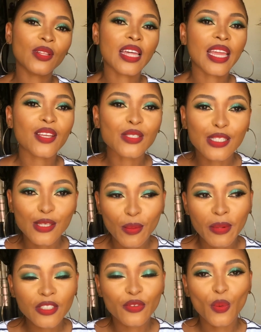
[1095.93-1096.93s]
Thank you so
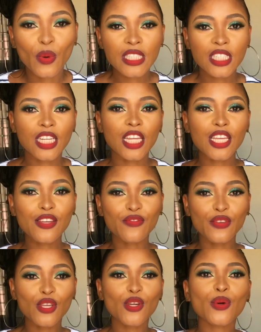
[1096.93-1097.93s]
much for watching. If
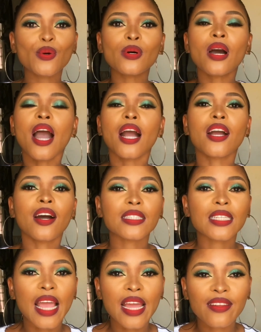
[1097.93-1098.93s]
you
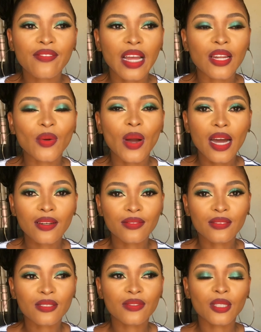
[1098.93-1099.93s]
got any value out of
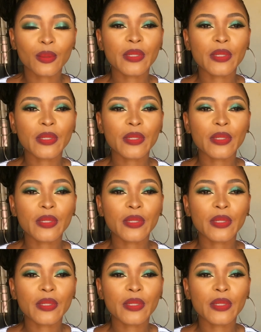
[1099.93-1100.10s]
this video,